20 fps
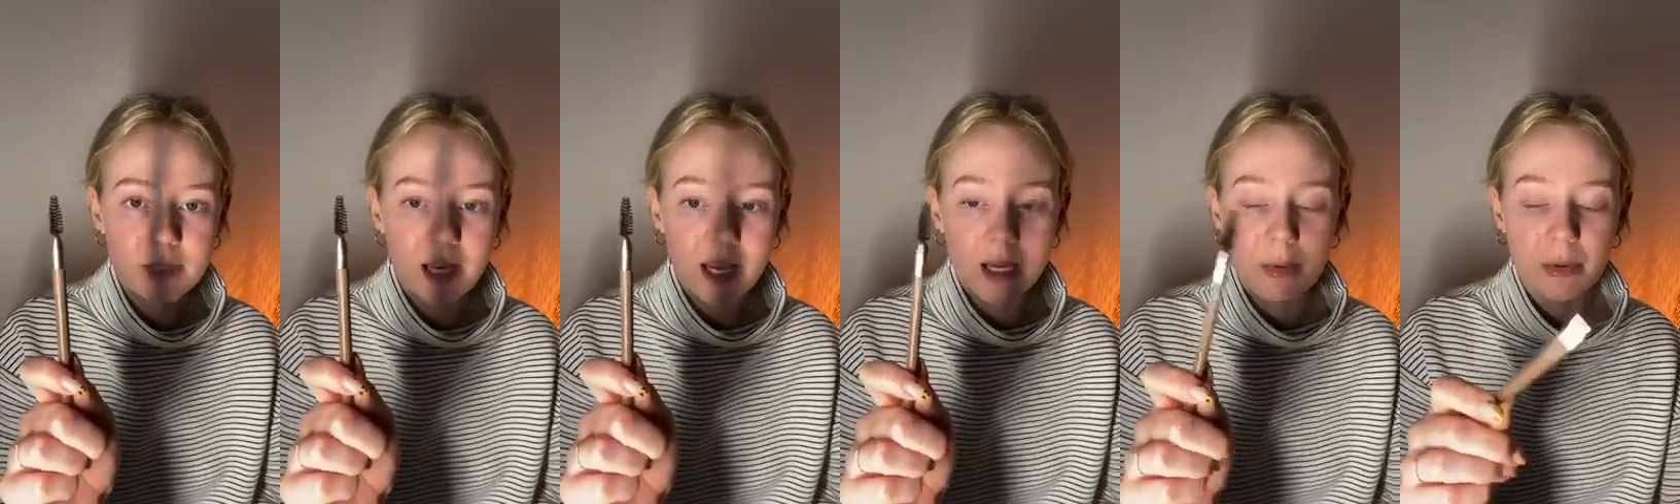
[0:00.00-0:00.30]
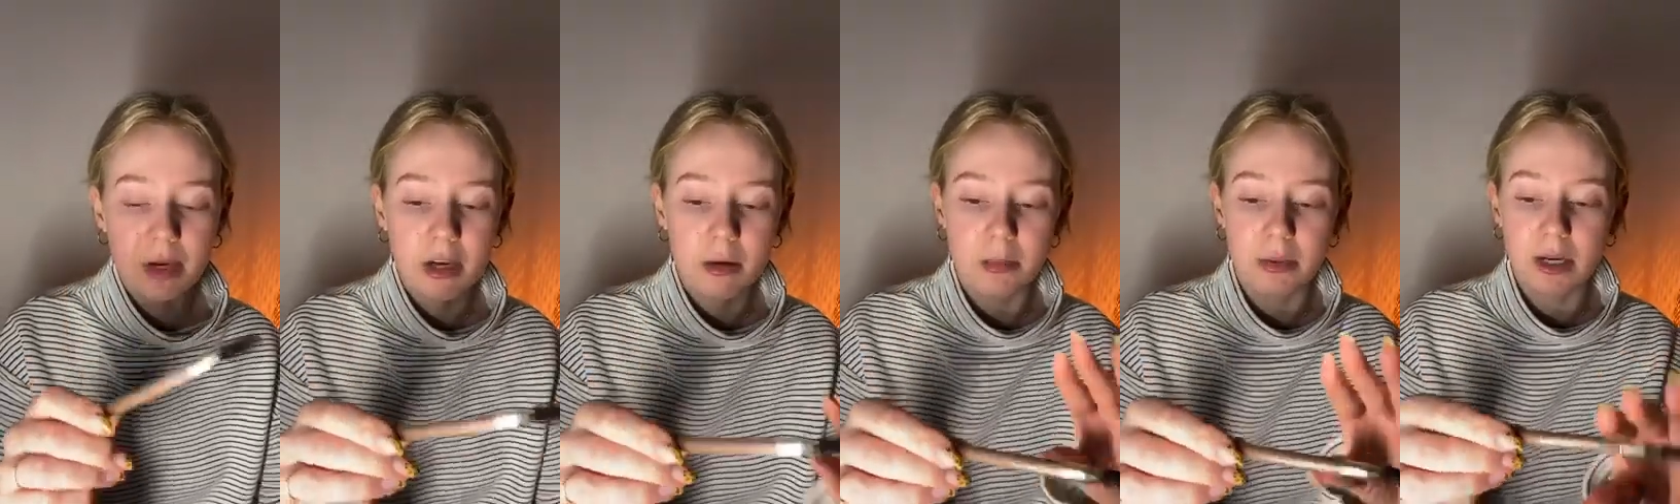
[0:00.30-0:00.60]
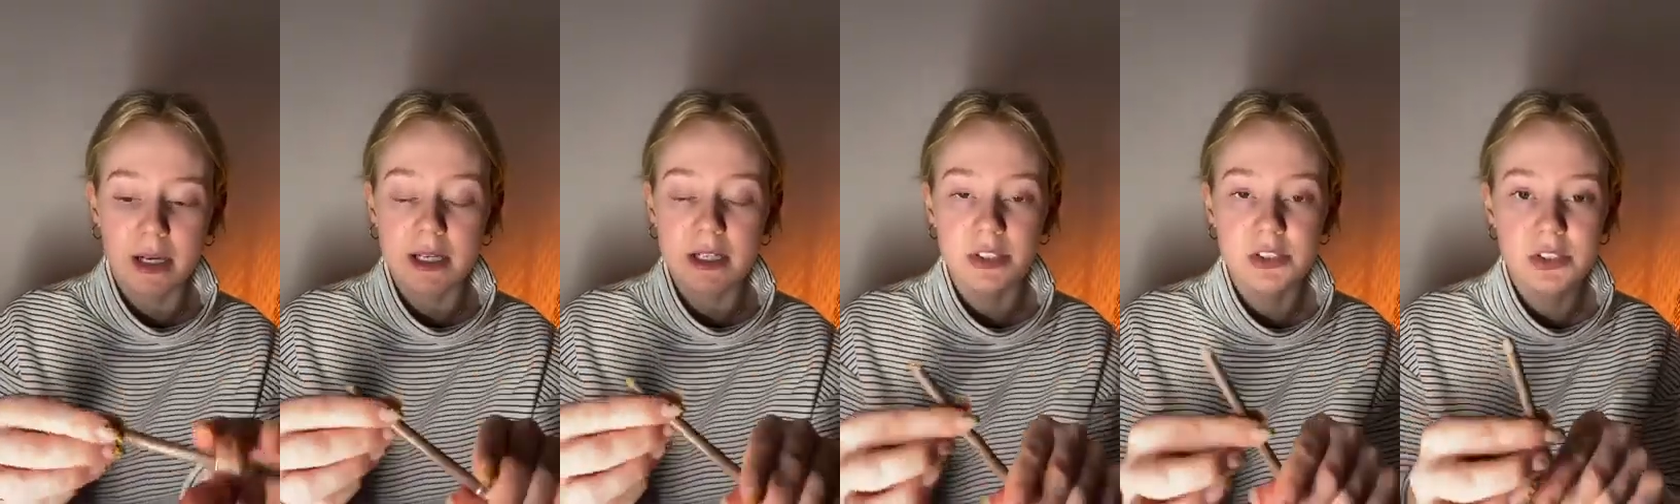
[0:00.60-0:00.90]
eyebrow
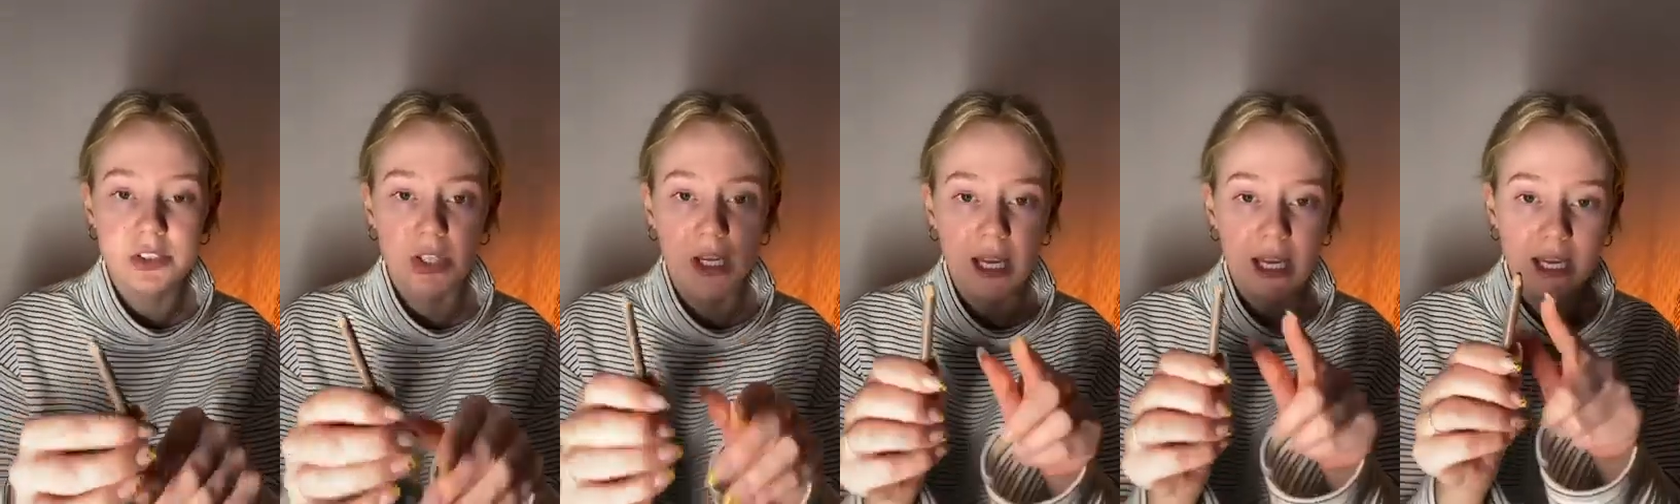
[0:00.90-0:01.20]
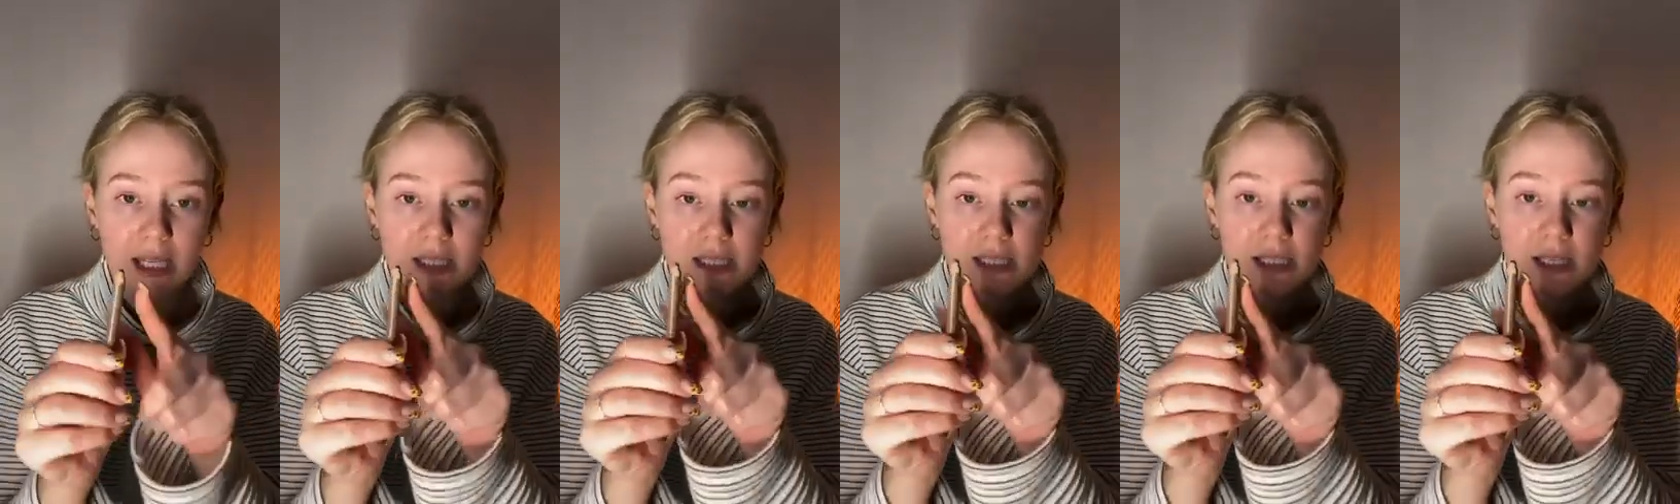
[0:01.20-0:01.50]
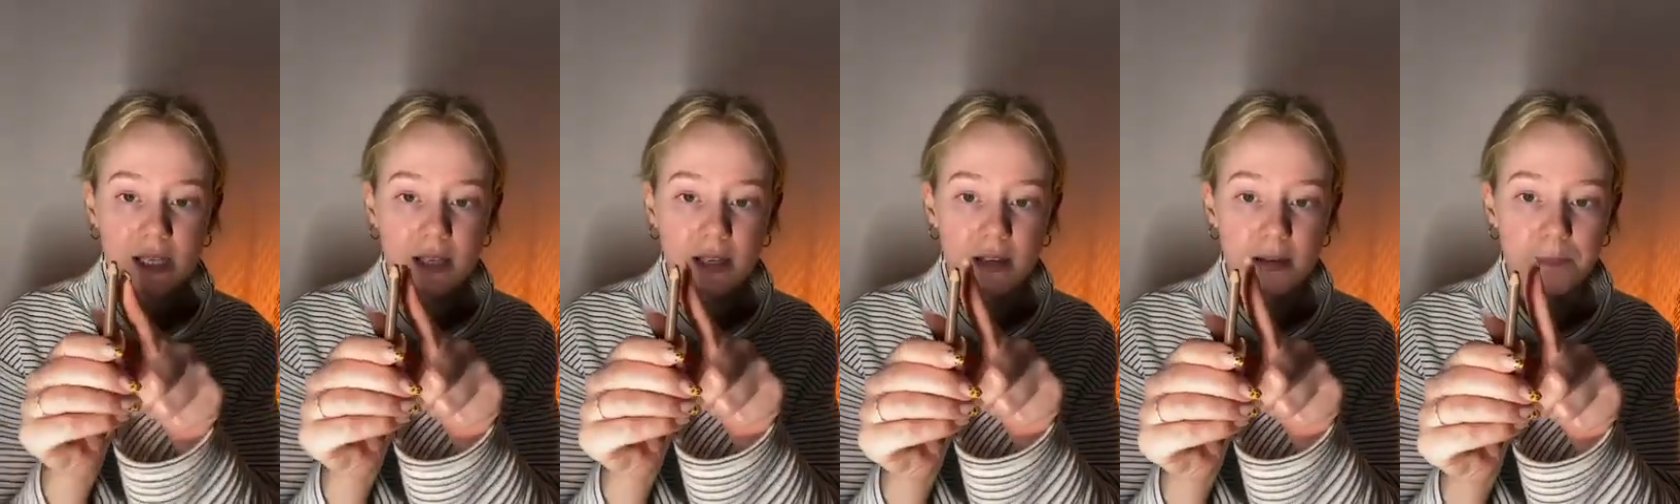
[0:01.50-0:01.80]
brush and
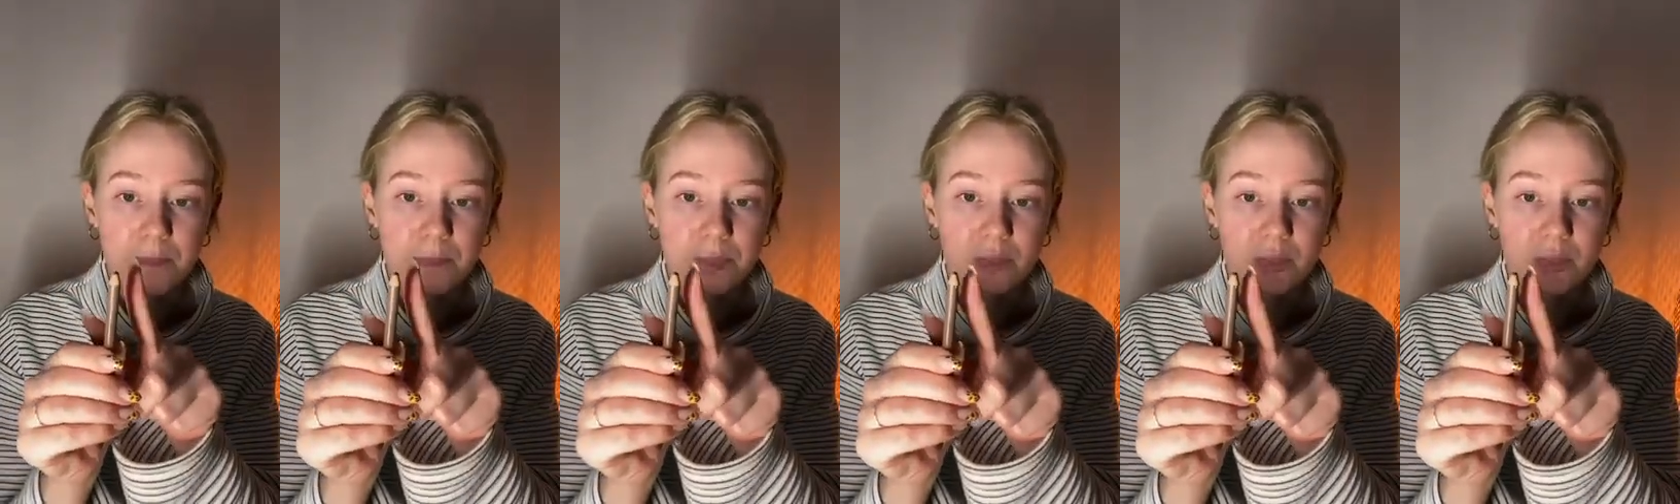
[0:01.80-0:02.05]
a